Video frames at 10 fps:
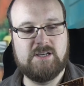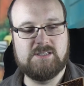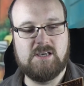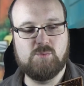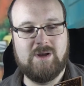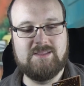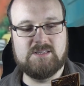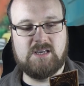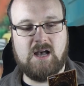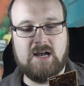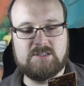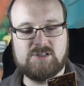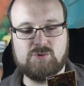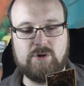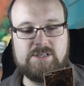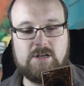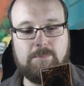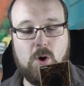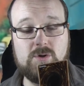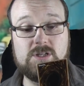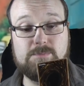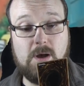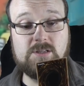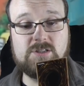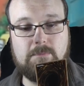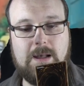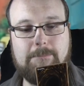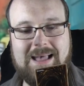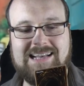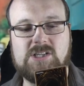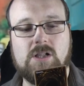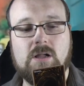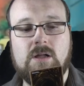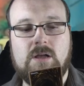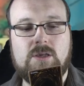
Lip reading: It says, when this card destroys an opponent's monster by battle,